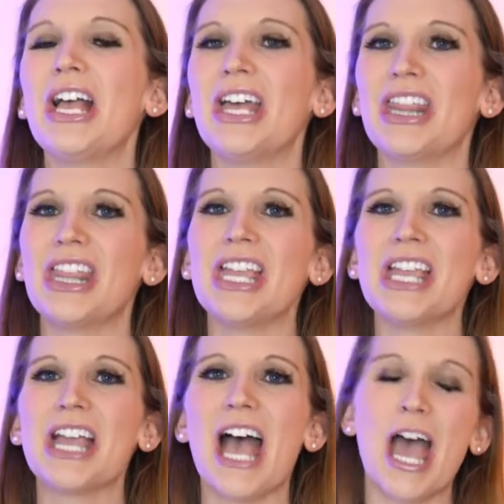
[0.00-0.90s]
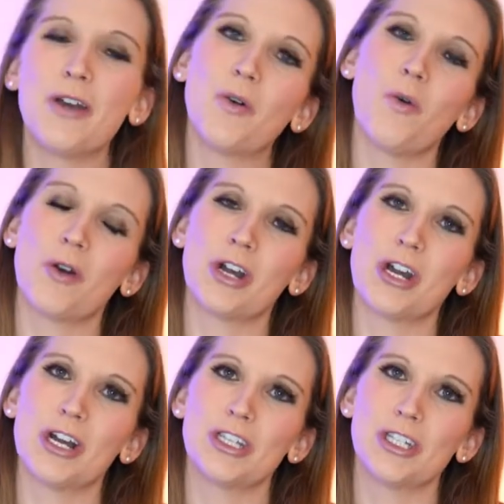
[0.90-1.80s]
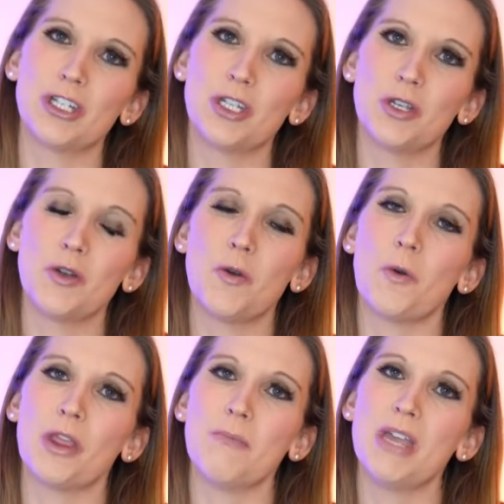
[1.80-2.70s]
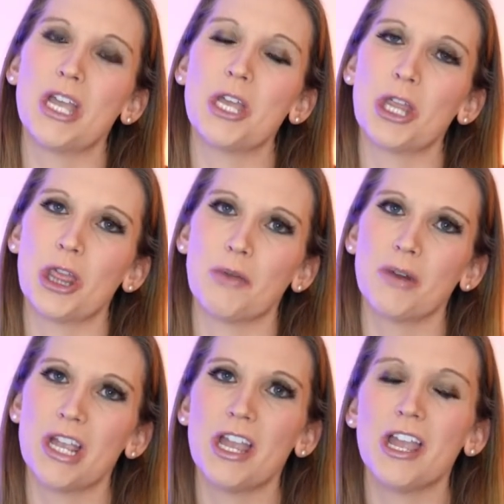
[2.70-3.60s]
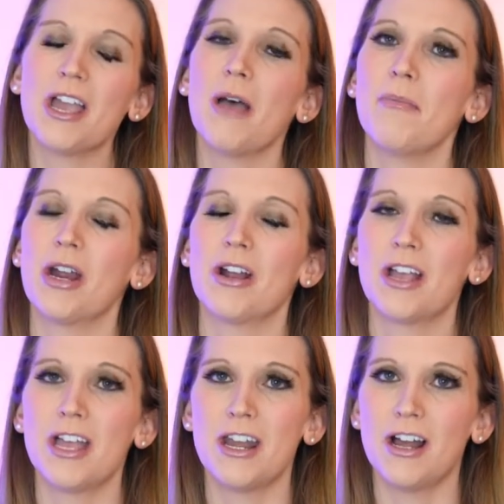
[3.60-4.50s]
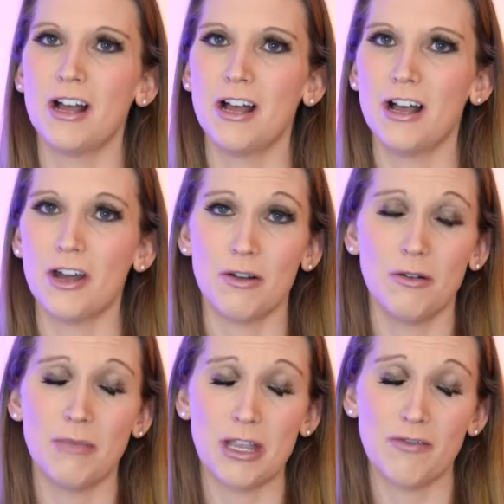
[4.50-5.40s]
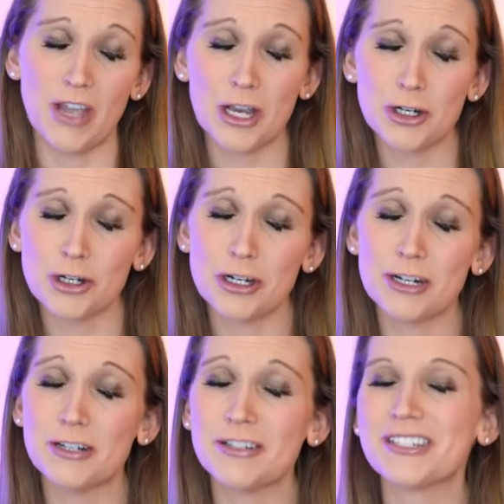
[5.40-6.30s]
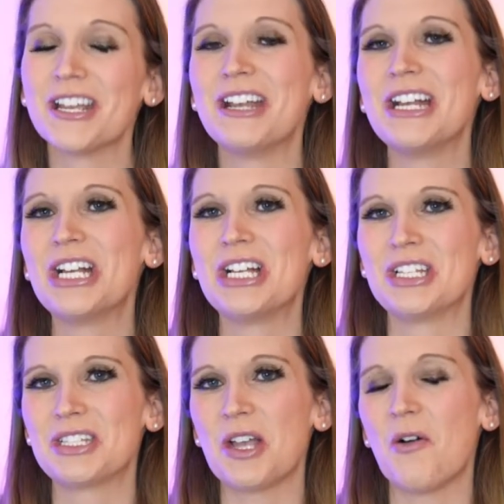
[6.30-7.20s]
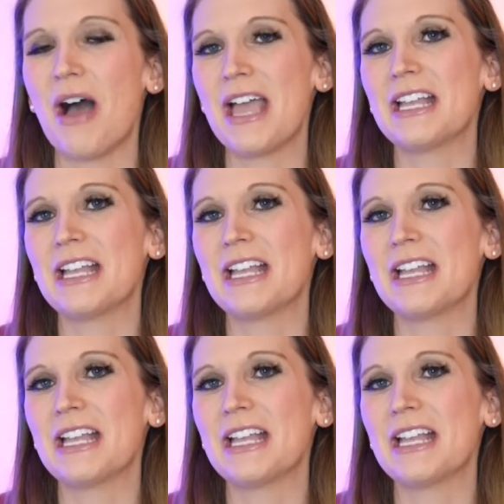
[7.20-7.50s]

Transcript: the headquarters to the big three American auto manufacturers. So I